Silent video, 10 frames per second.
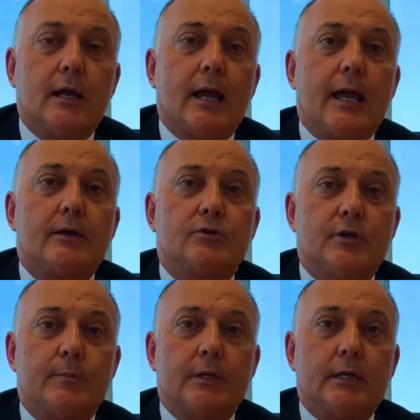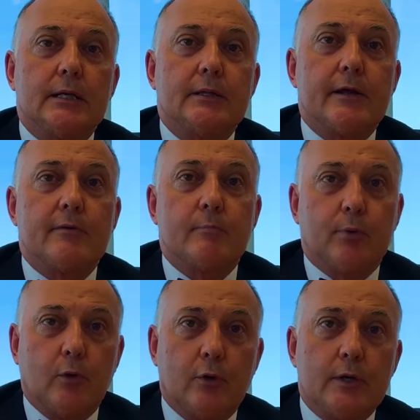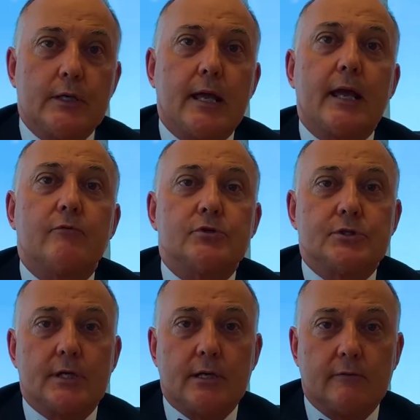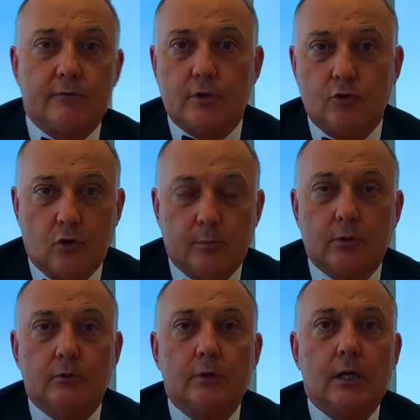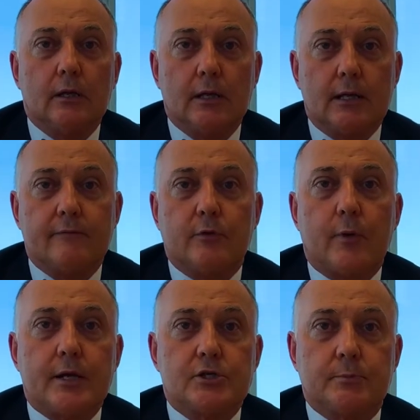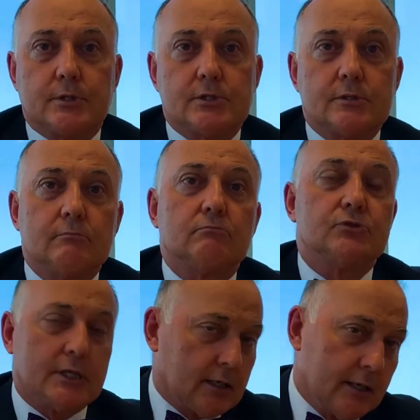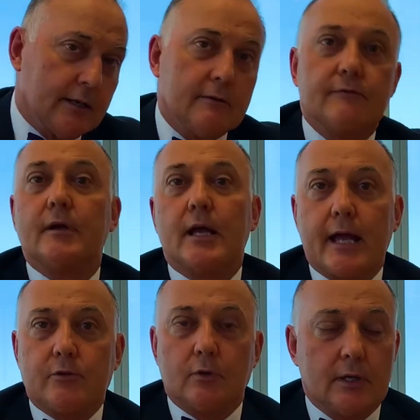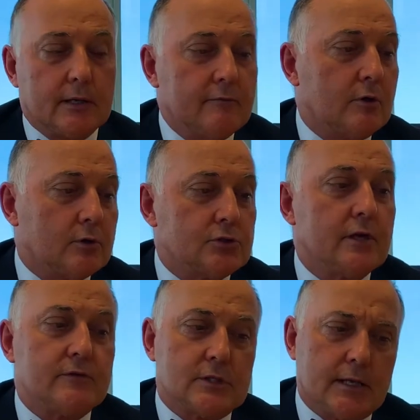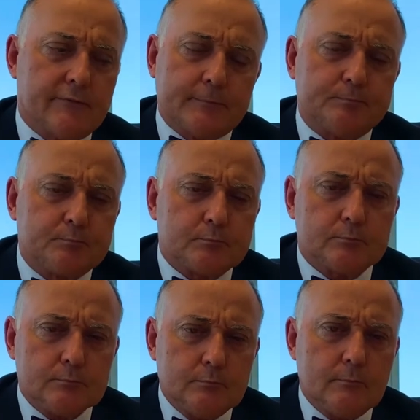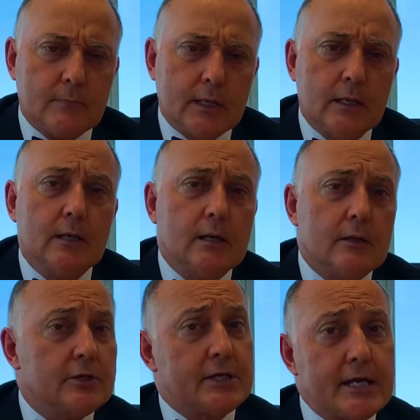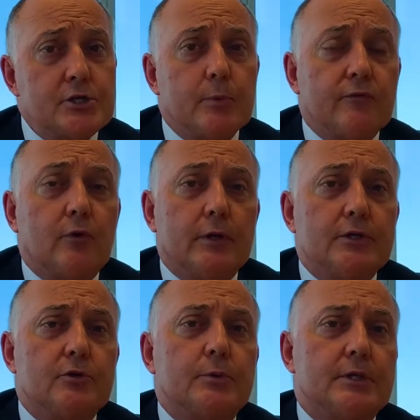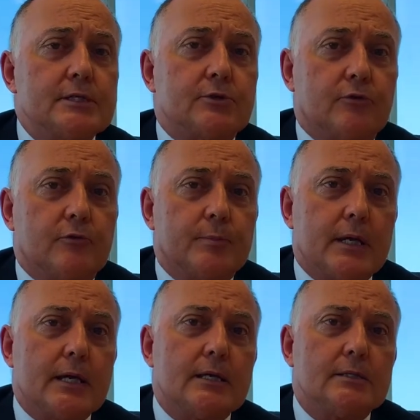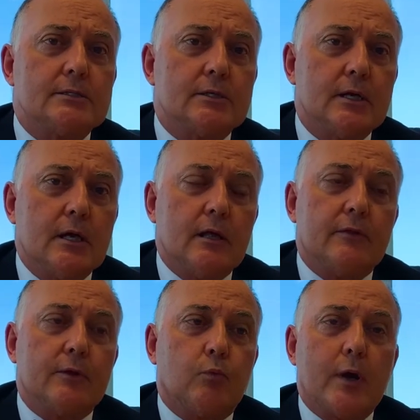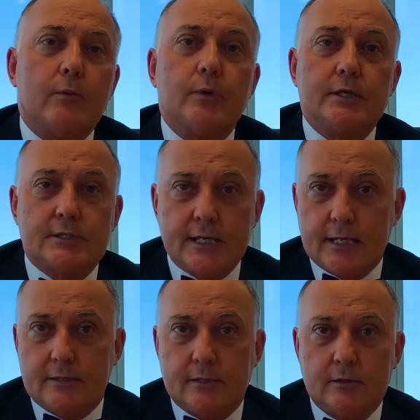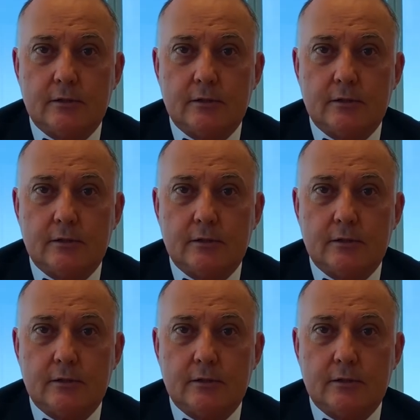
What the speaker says: and typically they're employed and receive normal leave arrangements, sick leave, annual leave, long service leave. The danger we fall into with this group is that when we set